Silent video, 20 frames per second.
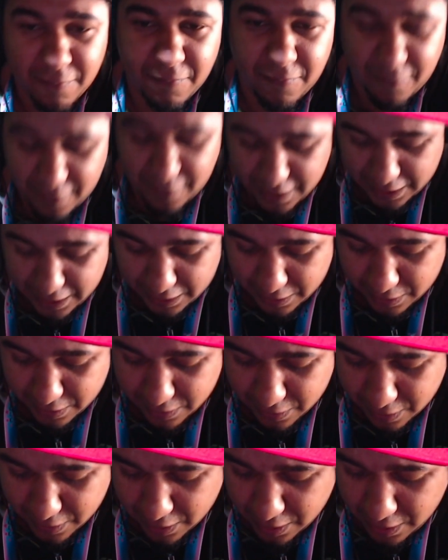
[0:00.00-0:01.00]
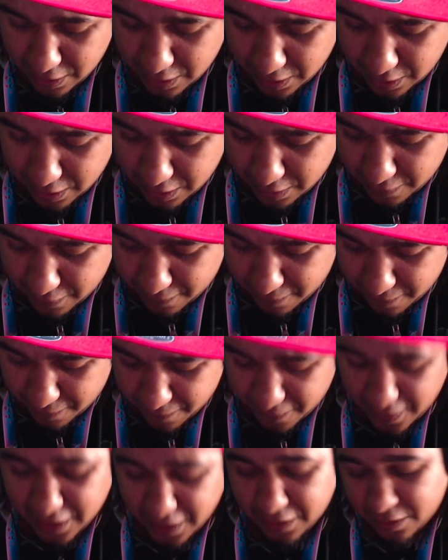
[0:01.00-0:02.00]
Flint,
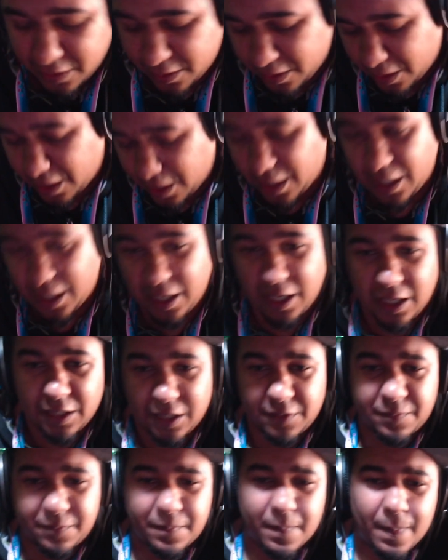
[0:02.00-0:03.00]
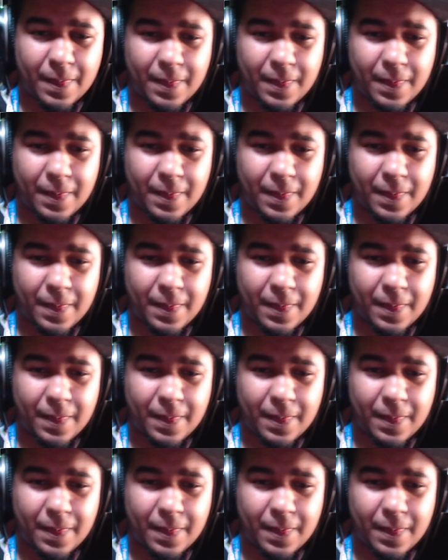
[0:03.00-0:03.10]
and